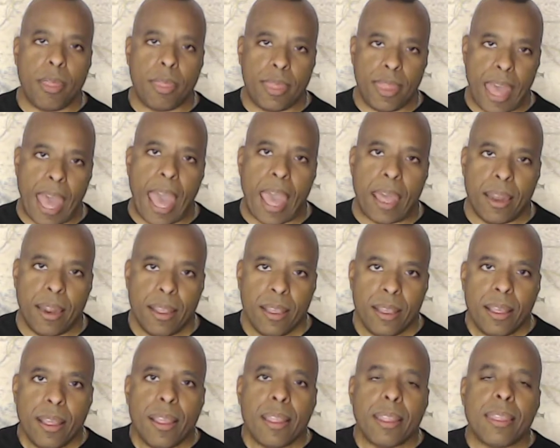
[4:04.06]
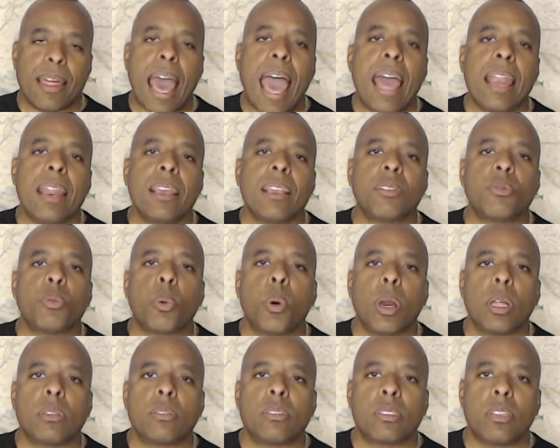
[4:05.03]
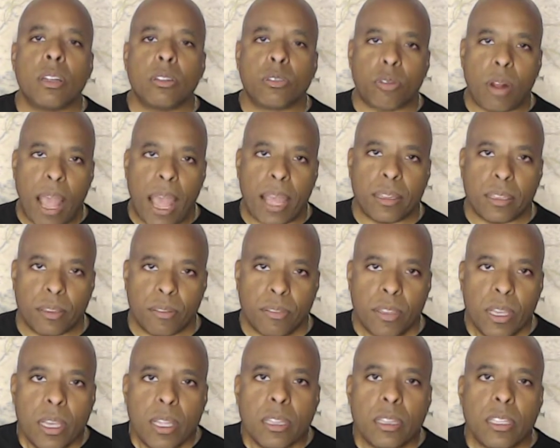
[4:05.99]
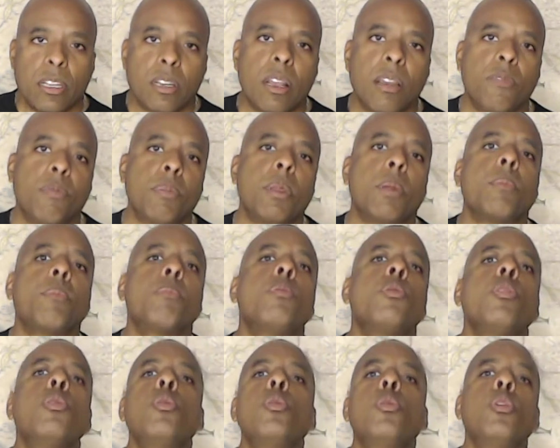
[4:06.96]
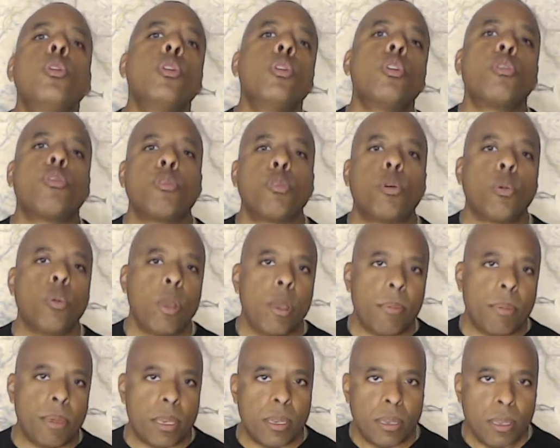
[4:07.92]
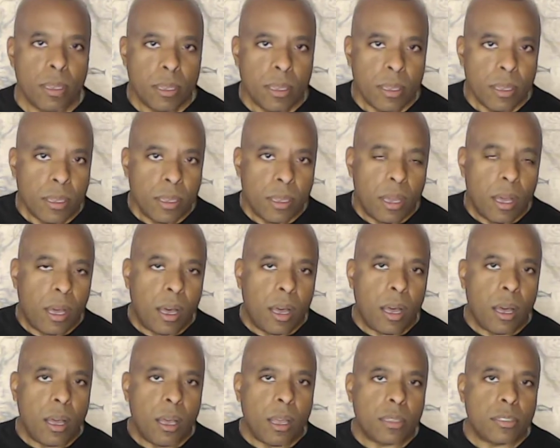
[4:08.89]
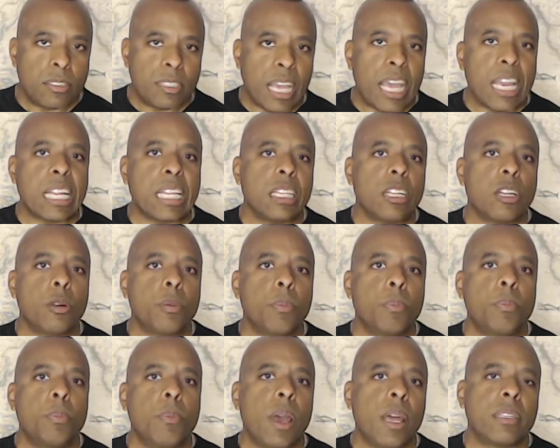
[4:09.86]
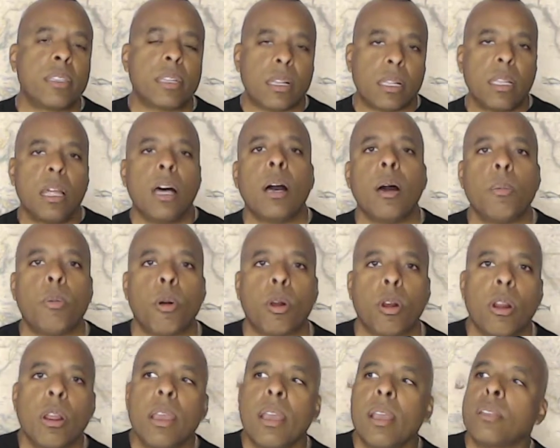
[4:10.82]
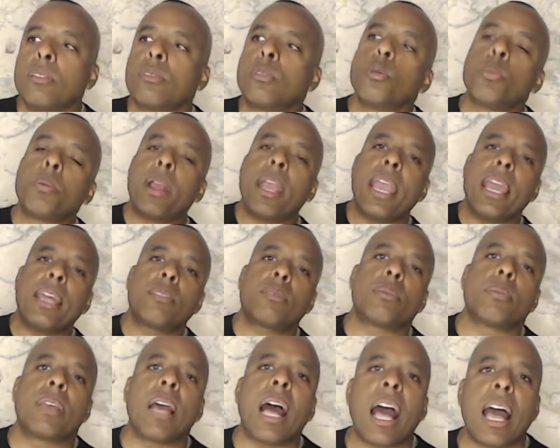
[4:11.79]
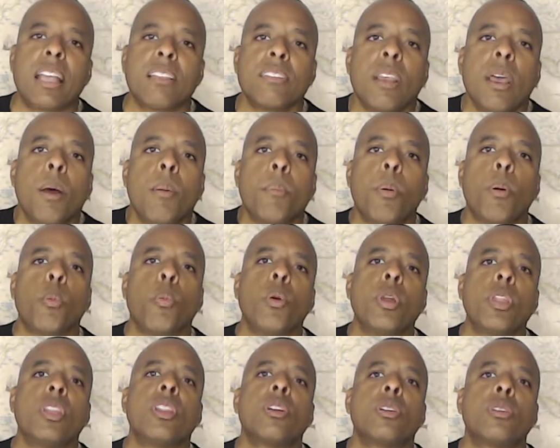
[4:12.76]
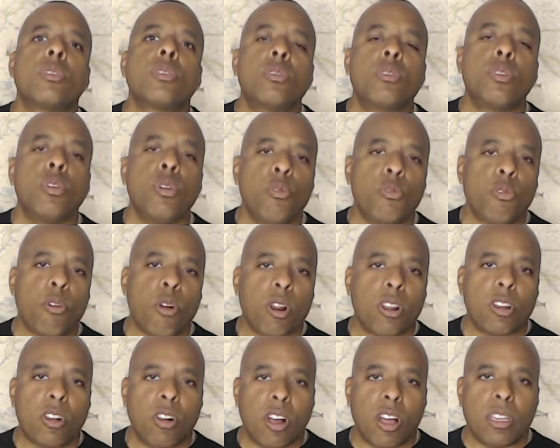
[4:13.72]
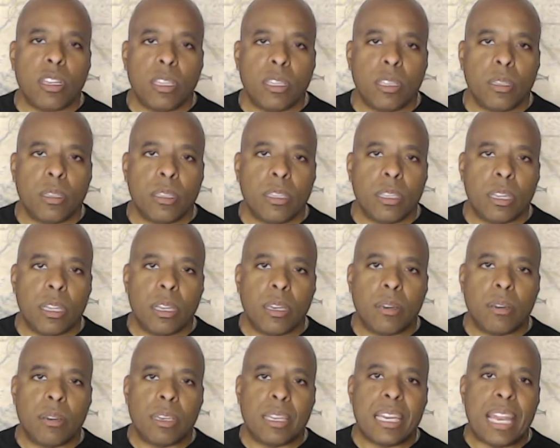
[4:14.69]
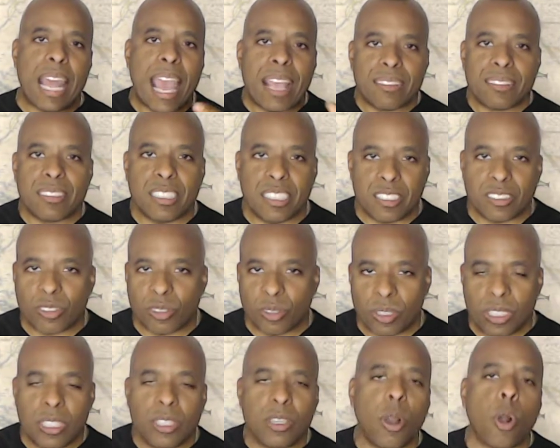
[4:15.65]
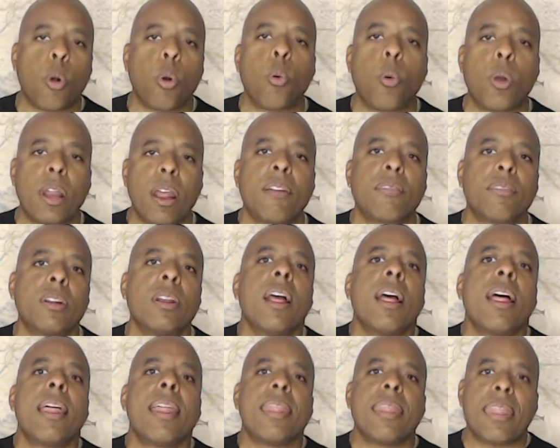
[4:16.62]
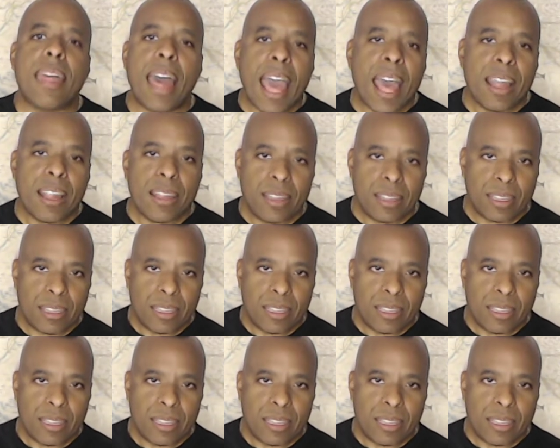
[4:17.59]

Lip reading: that. That is what's attractive. There have been beautiful women standing there at the club, or super handsome guys, but when they're too far gone in nastiness or ego or whatever, that